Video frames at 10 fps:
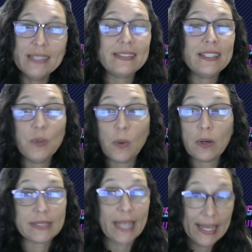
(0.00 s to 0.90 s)
Is it
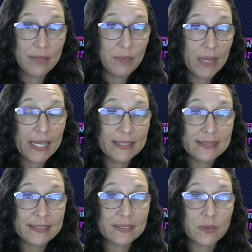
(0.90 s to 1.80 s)
your 10
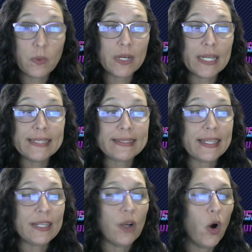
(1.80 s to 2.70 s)
minutes or is it